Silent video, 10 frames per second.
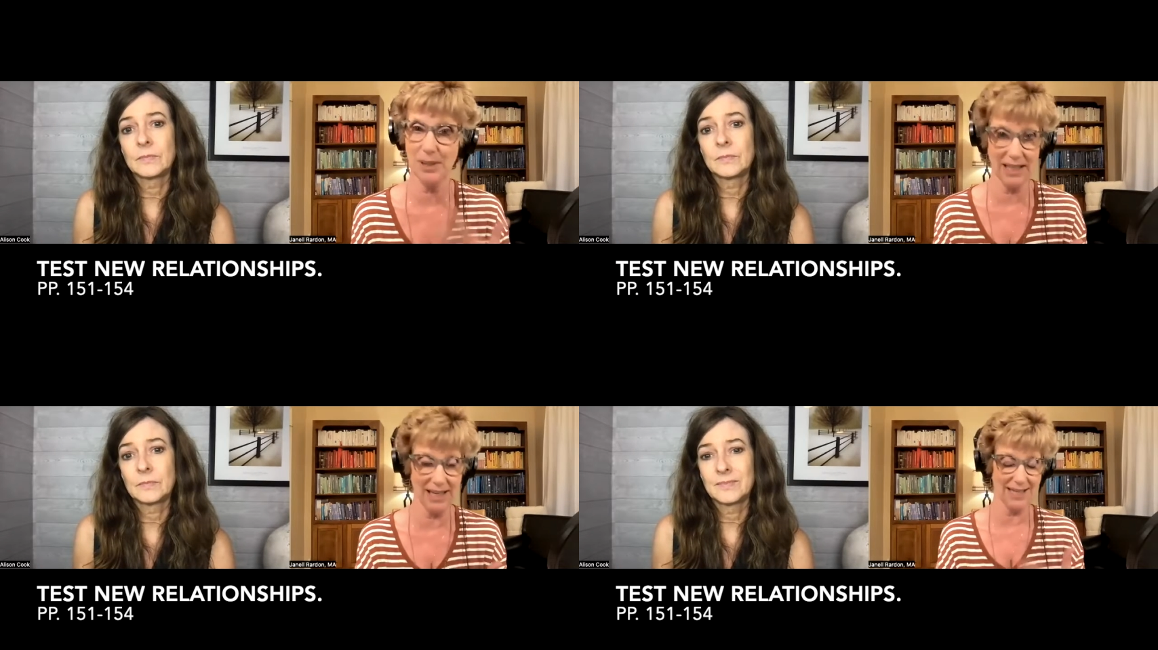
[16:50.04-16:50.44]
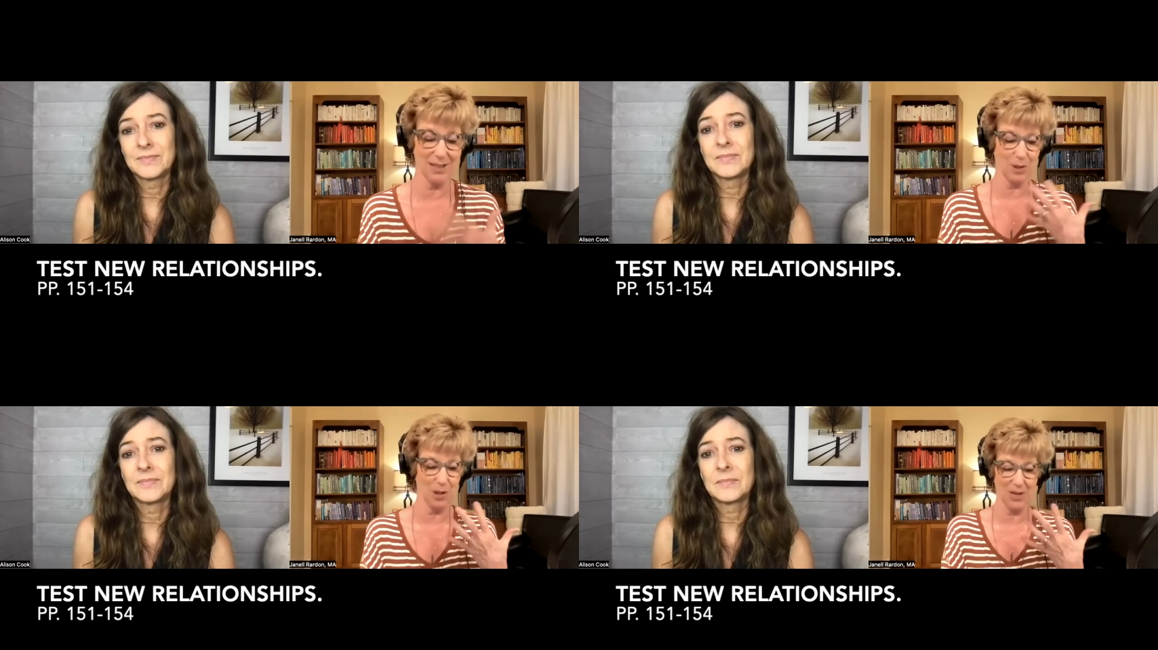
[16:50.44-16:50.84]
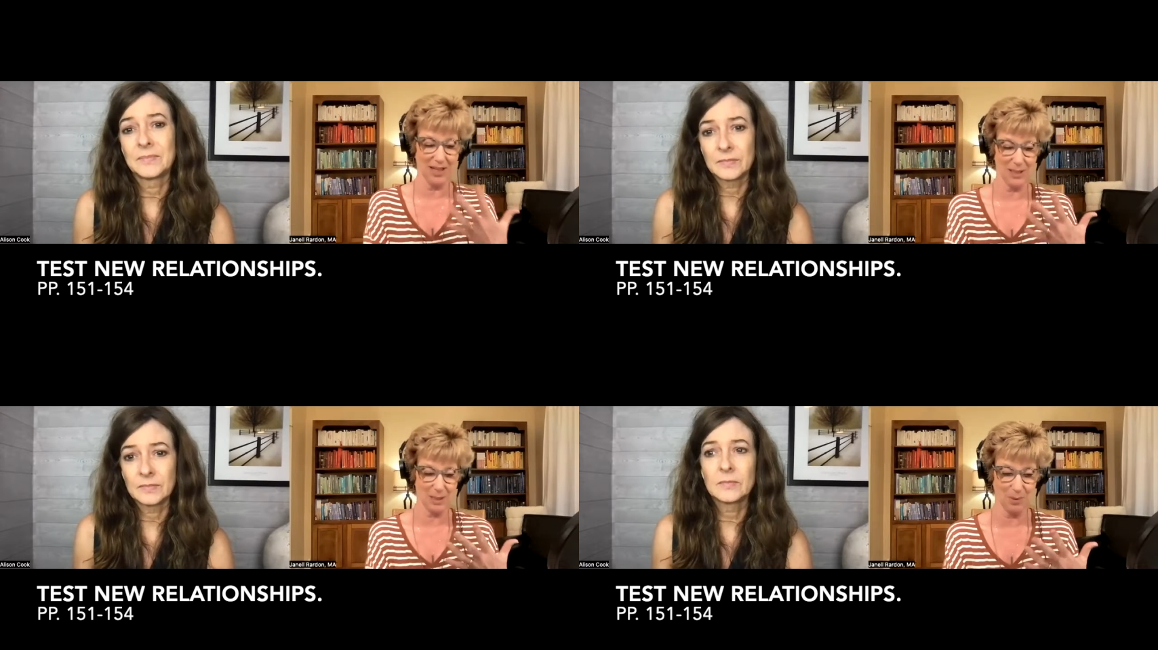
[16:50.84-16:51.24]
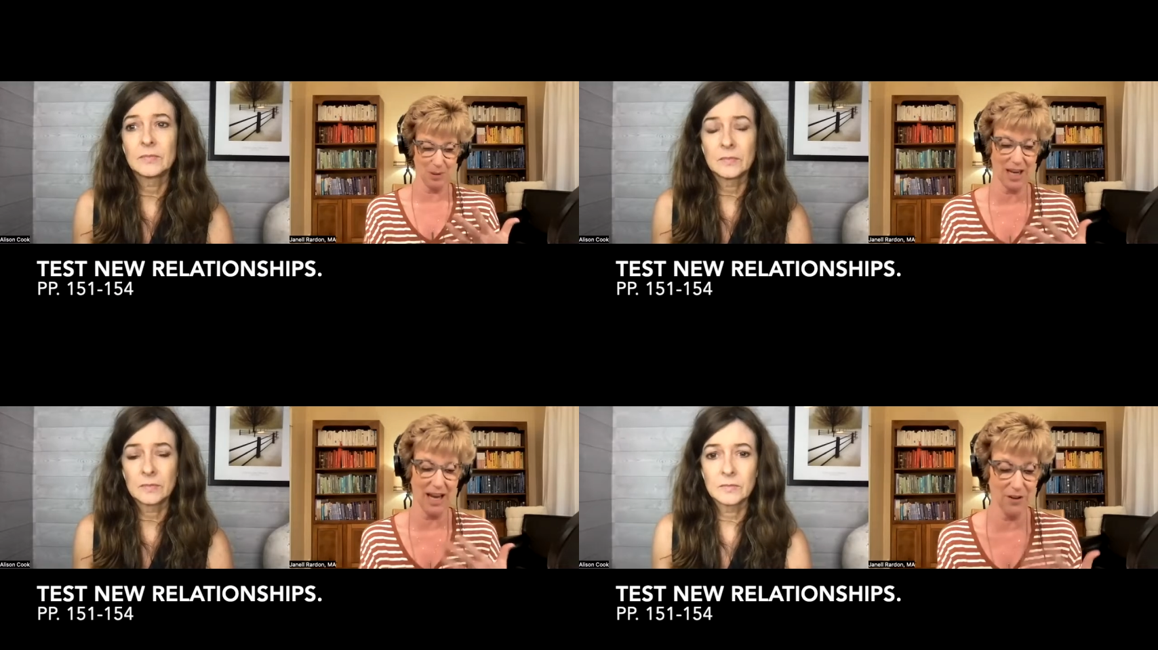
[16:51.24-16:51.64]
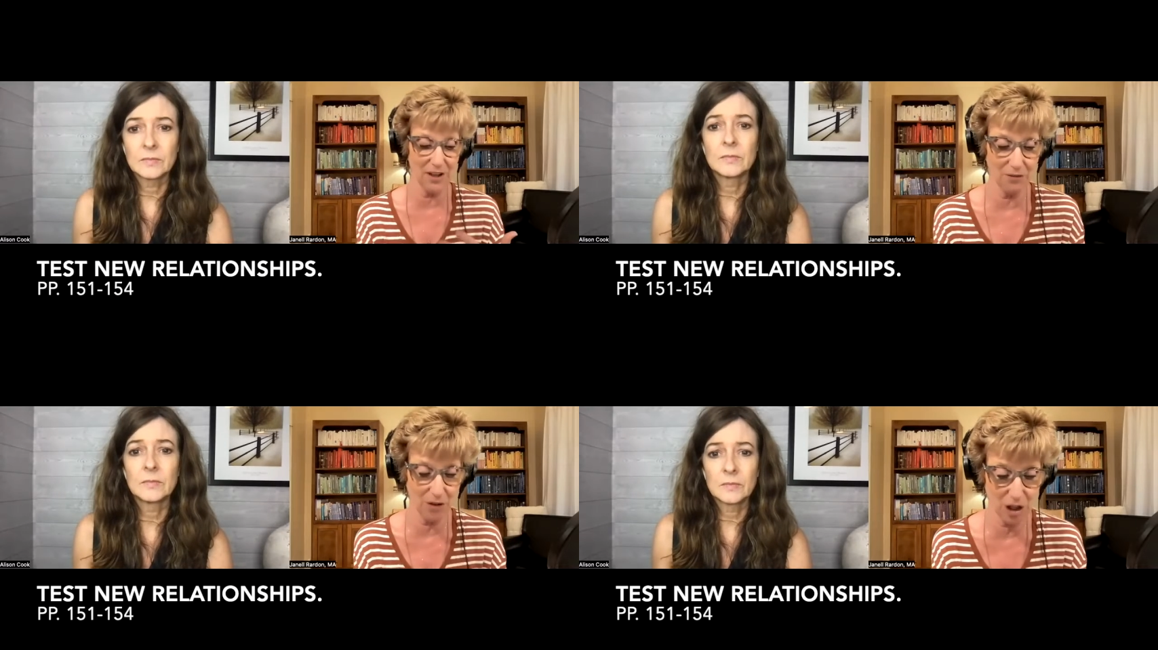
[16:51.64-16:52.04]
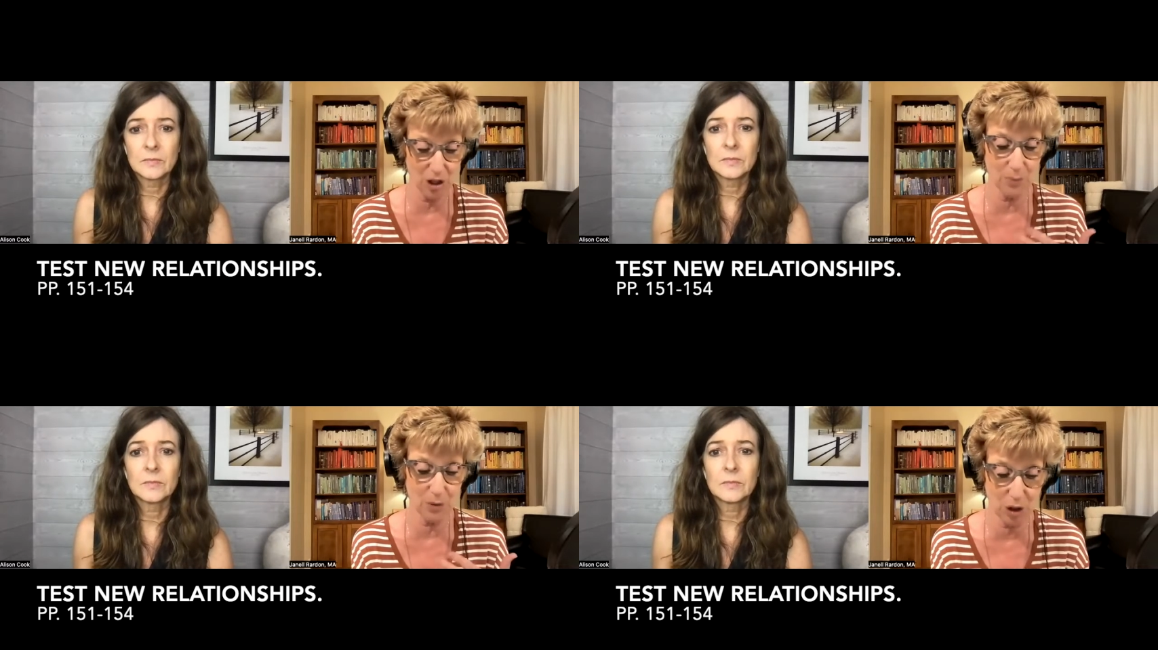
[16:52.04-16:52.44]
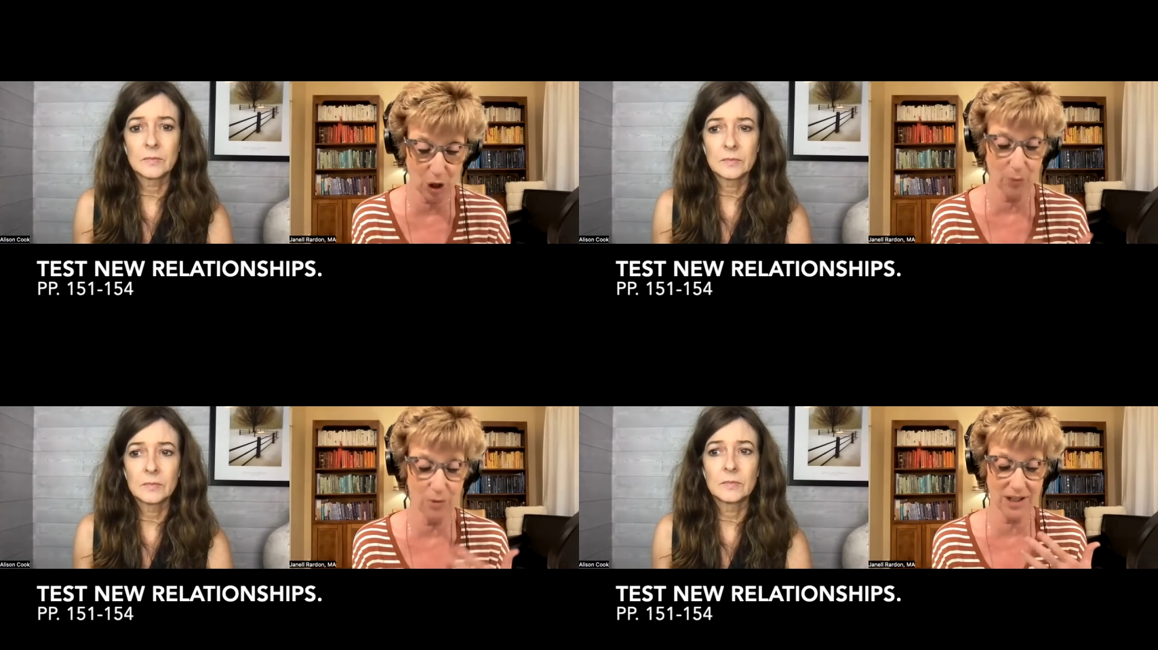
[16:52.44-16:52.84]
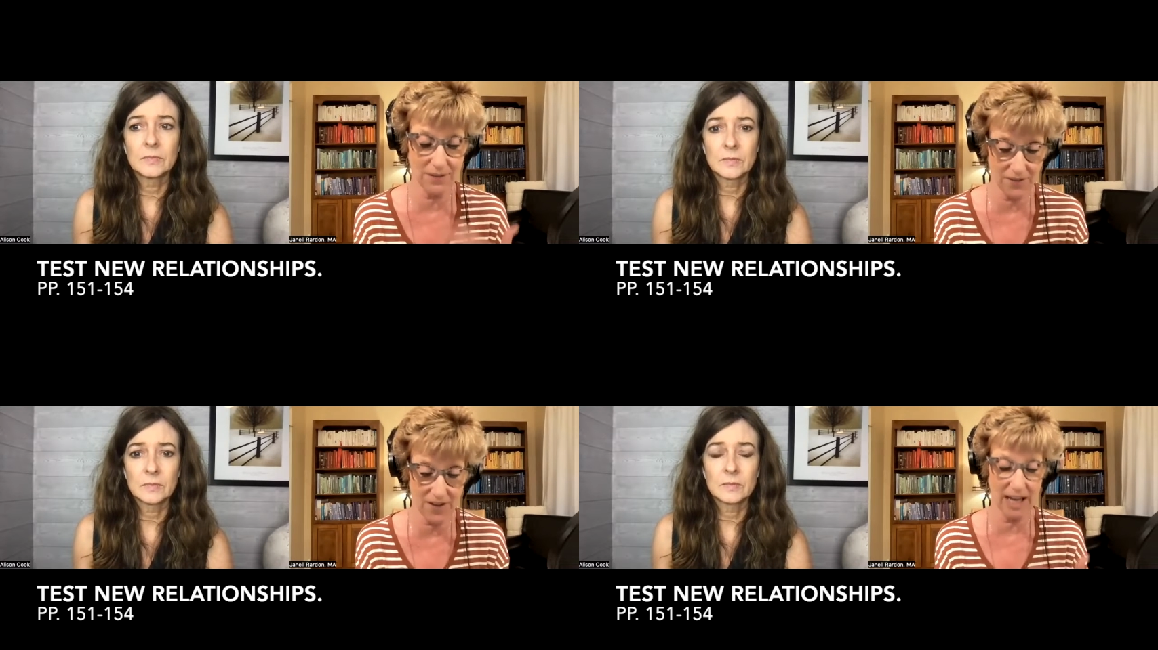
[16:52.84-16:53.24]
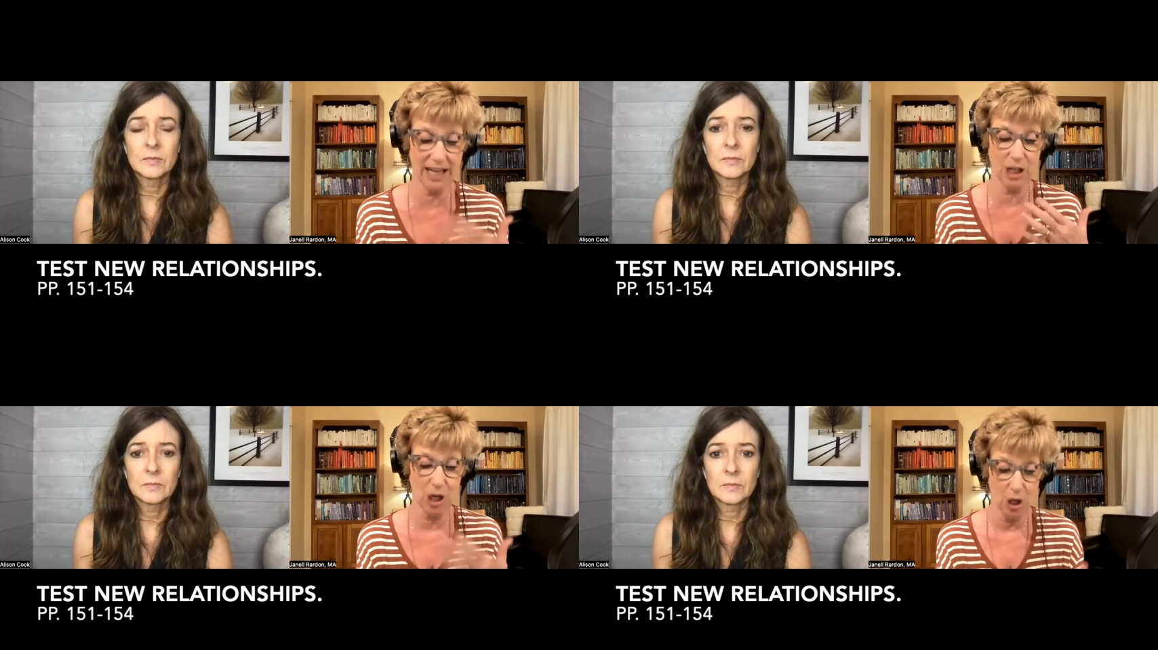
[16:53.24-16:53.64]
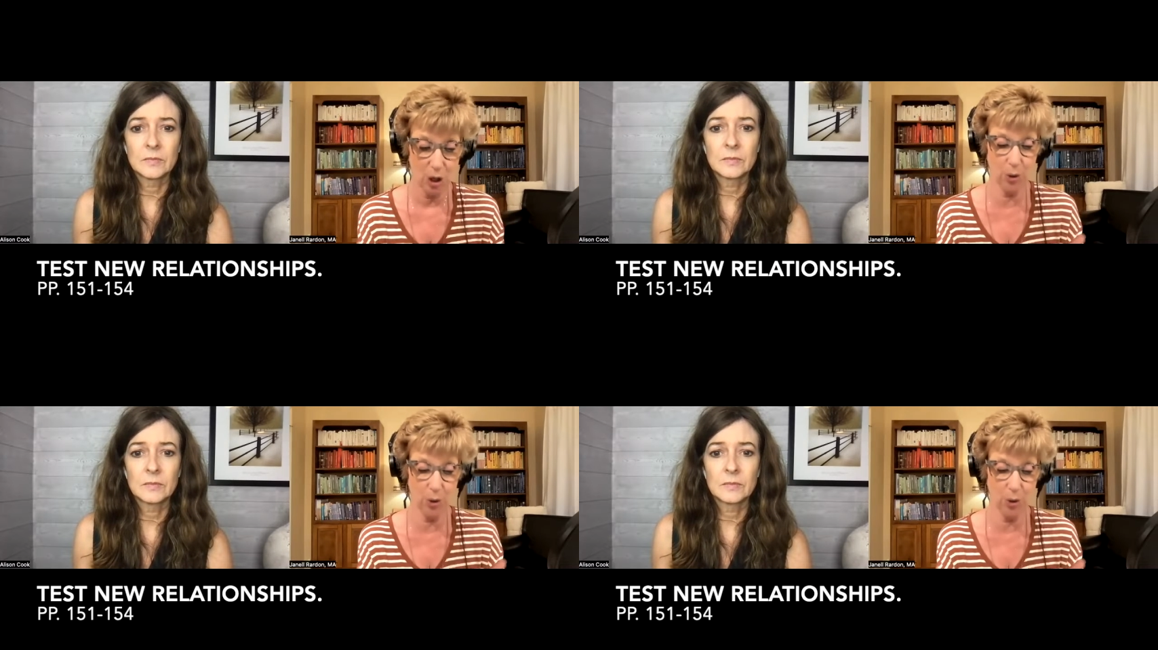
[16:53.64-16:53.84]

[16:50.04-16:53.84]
Speaker 1: Please, when you get this book, healthy friendships don't define